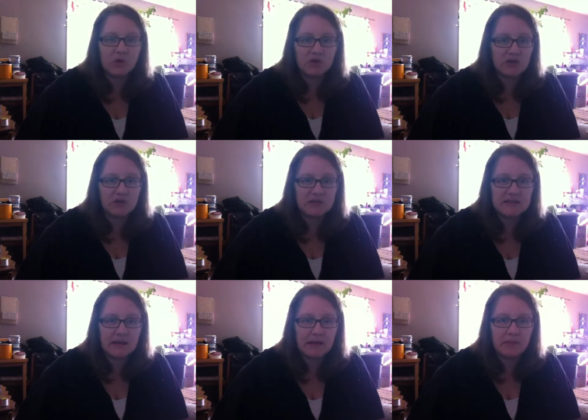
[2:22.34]
or gender
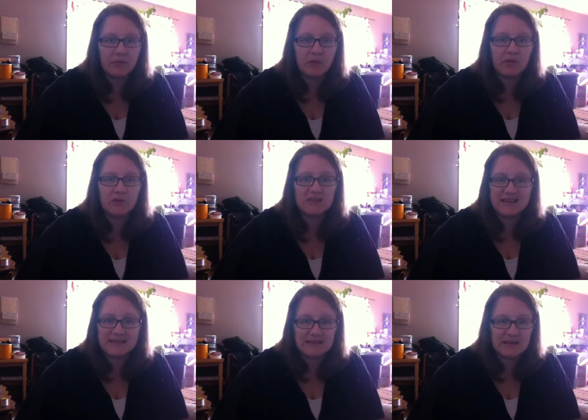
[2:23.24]
assigned at birth or
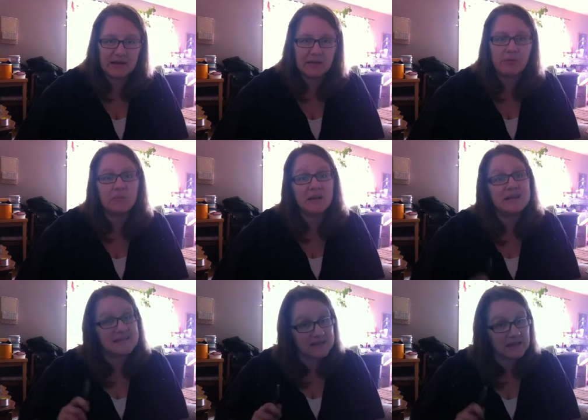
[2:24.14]
sex assigned, pardon me,
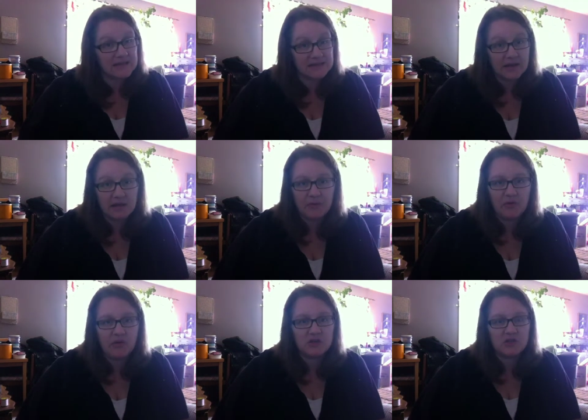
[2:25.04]
sex assigned at
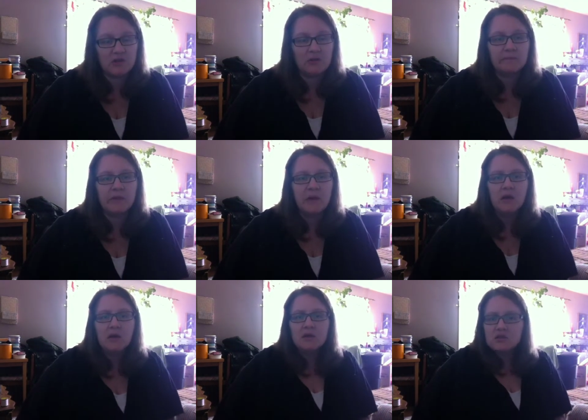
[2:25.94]
birth, not gender.
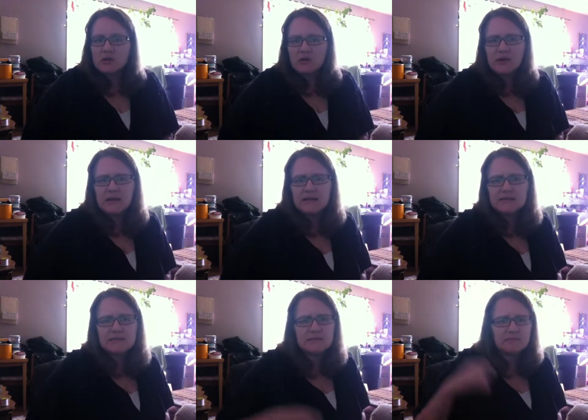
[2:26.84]
Gender
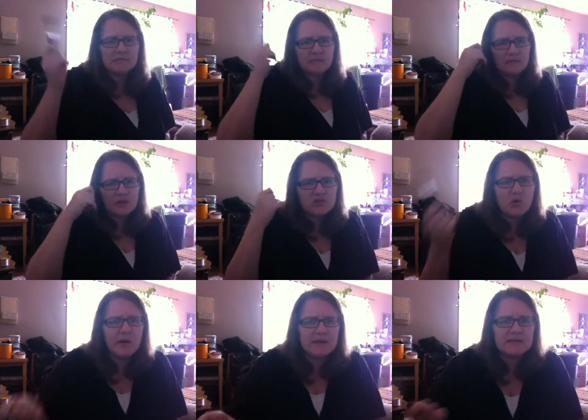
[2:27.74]
is a
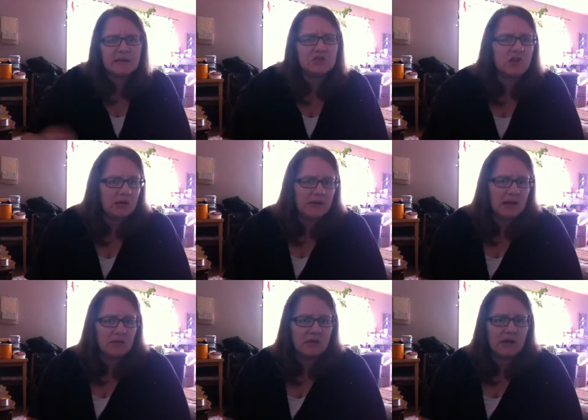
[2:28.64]
choice and a child
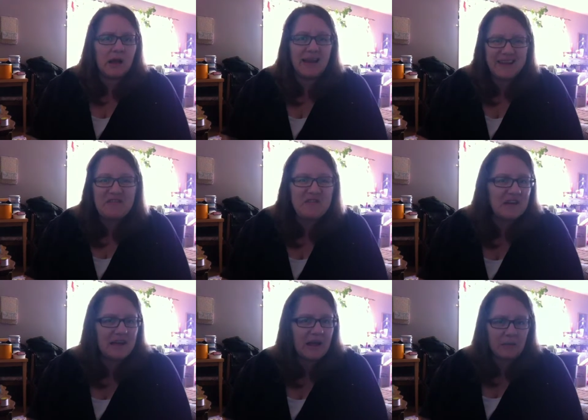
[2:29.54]
can't really, an
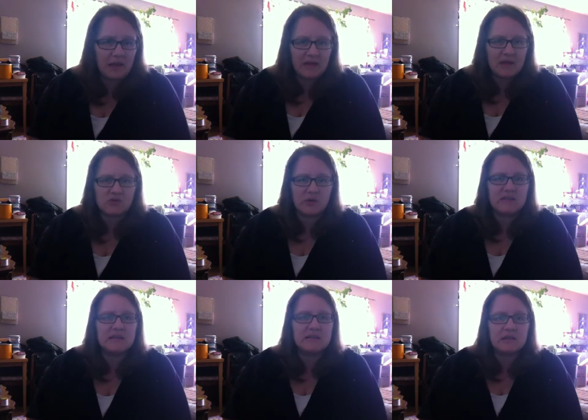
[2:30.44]
infant can't make that
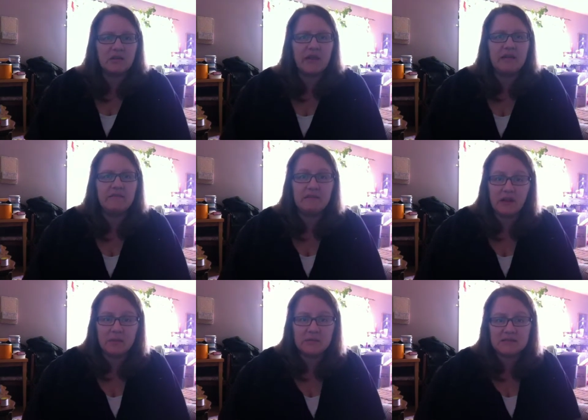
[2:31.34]
choice until they've
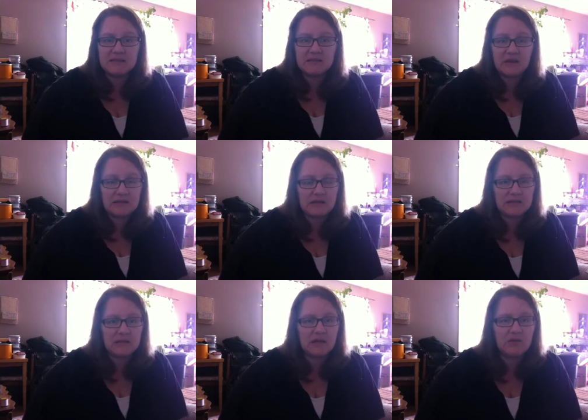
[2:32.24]
developed a sense of
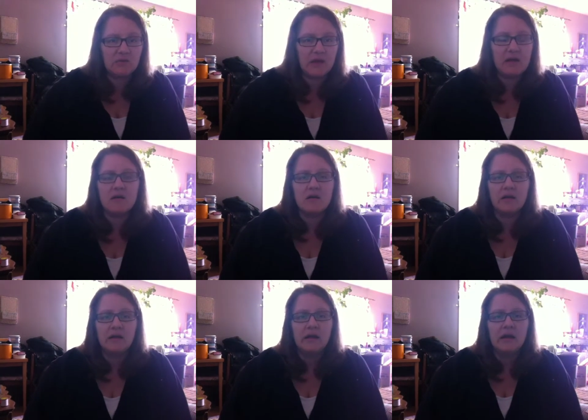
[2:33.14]
identity and who they are.